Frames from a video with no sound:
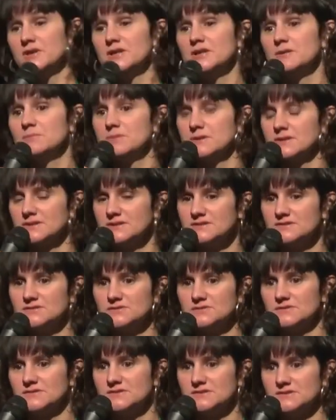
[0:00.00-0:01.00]
pleased
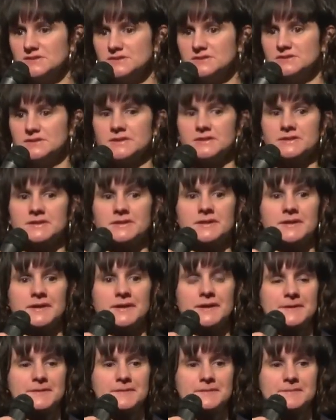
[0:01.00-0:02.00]
to see
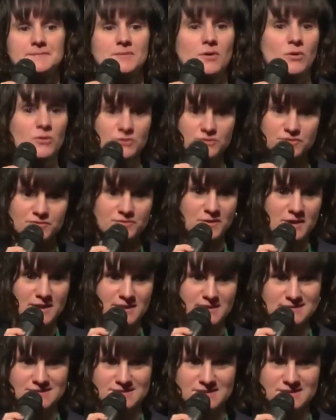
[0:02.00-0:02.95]
old friends,